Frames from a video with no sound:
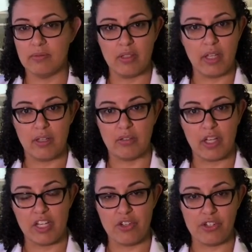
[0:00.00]
8 or
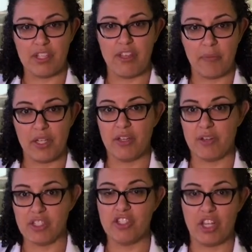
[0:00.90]
9 years that I've been here,
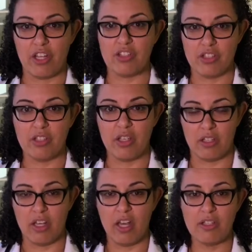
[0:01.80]
it's changed a
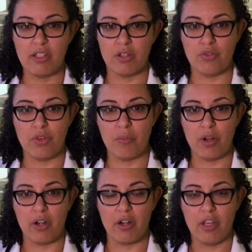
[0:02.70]
lot.
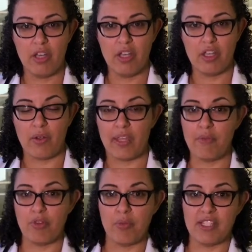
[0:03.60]
I
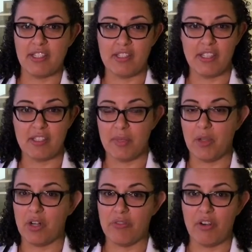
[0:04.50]
came from residency as being
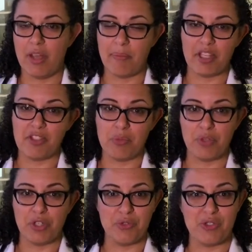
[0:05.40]
one of our Epic super
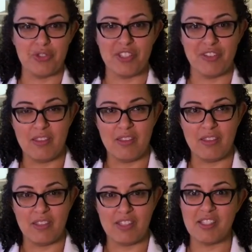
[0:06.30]
users, and
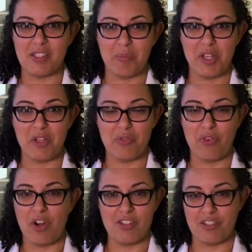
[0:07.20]
the system here
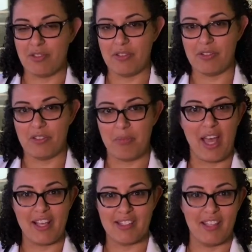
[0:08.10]
far
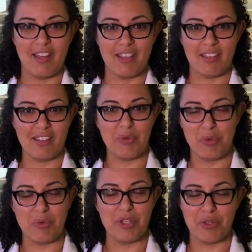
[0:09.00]
surpassed anything that we
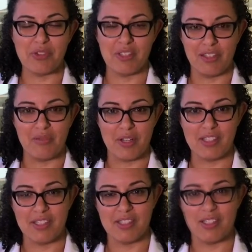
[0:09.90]
were using in
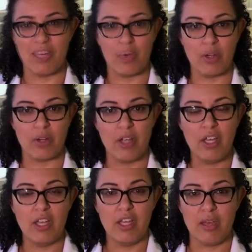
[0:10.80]
residency. We're
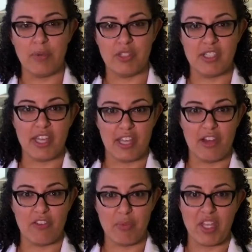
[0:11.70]
able to take
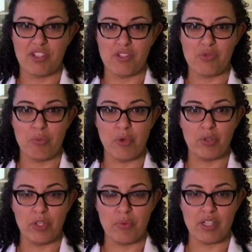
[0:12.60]
care of patients
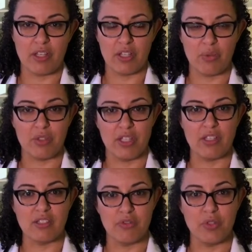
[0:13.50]
remotely, which I think really
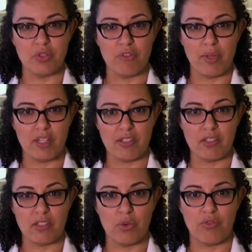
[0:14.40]
is the future of medicine.
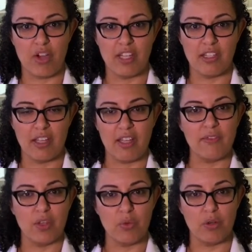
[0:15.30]
So we're finding that
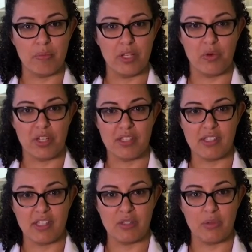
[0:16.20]
even though we're a big
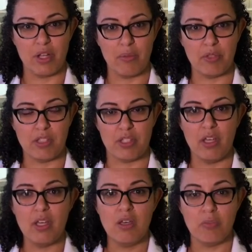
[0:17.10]
organization, we're able
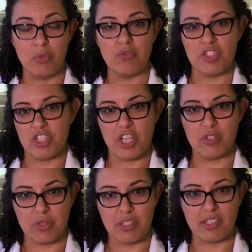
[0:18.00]
to move and
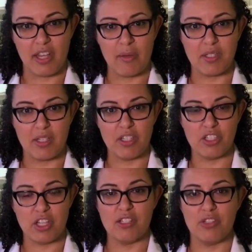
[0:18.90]
change with the times and
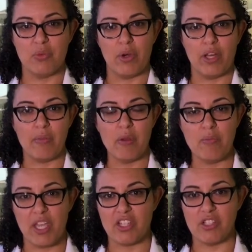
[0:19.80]
adjust to what
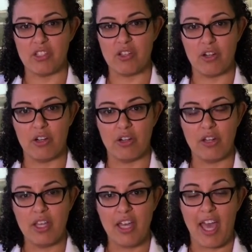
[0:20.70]
patients are
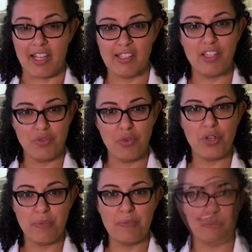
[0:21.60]
asking
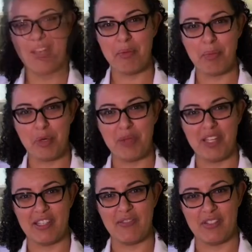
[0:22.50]
for. I'm a
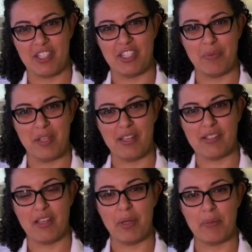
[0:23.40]
permanente physician because
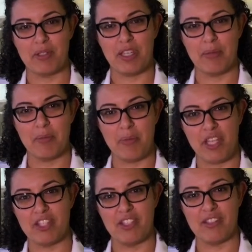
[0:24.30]
I'm able to keep the
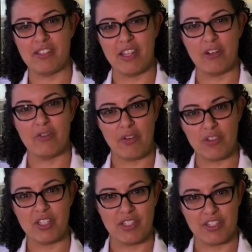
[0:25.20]
patient in the center of
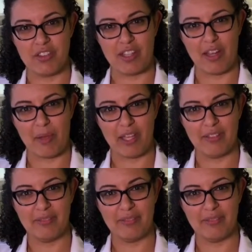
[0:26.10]
every decision that I make.